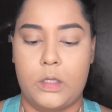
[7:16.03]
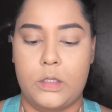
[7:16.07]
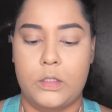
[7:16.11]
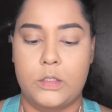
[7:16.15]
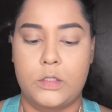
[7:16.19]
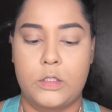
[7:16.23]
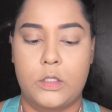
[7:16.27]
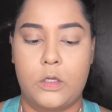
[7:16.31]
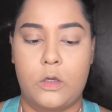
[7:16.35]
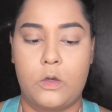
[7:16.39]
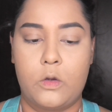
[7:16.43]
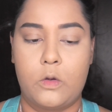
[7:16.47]

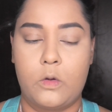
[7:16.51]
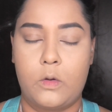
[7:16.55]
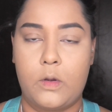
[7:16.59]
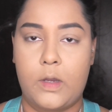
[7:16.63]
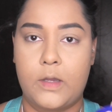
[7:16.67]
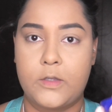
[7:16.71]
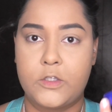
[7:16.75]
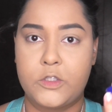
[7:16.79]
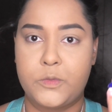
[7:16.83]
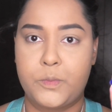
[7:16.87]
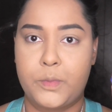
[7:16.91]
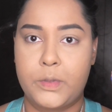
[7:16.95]
So
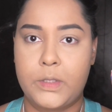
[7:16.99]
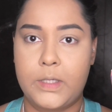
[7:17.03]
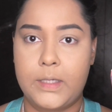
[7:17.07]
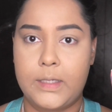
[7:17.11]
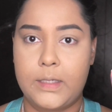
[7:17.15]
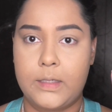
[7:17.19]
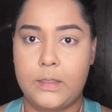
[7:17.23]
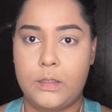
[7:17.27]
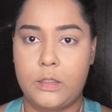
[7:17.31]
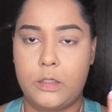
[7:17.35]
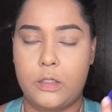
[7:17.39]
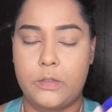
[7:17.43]
I just put a
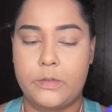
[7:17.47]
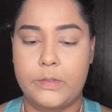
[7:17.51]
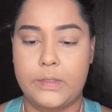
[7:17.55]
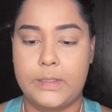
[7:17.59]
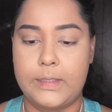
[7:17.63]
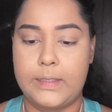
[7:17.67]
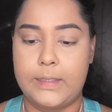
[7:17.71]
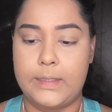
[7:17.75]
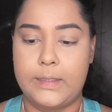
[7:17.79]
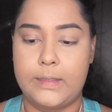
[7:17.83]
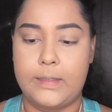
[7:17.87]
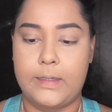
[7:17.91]
little on
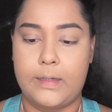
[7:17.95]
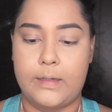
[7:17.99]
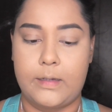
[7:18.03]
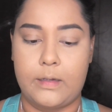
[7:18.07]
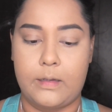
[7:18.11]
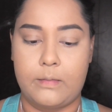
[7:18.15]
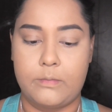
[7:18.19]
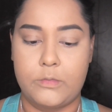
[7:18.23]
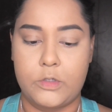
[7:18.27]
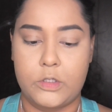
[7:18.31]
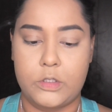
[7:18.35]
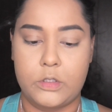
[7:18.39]
the lid, and
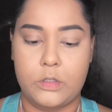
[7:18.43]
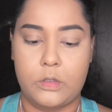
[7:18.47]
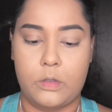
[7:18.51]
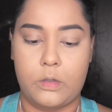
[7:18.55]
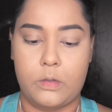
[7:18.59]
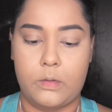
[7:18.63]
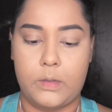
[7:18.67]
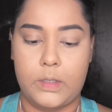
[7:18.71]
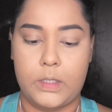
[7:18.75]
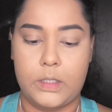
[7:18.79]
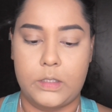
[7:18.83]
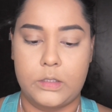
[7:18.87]
I'm just
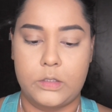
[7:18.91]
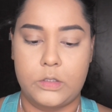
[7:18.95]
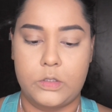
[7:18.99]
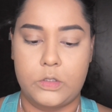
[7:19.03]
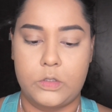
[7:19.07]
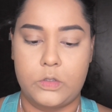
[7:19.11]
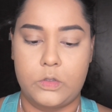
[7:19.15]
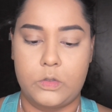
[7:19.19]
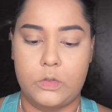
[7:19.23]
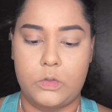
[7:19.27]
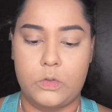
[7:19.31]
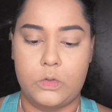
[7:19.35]
going
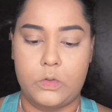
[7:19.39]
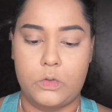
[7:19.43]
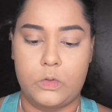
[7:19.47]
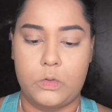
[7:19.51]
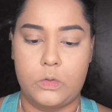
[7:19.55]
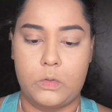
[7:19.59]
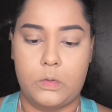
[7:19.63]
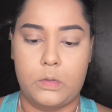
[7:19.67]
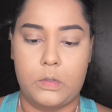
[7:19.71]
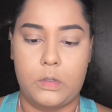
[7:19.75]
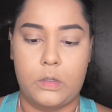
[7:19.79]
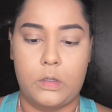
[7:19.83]

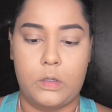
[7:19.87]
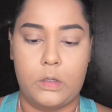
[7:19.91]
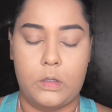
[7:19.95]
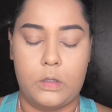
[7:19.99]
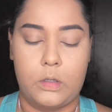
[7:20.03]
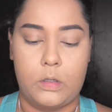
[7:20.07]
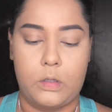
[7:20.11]
to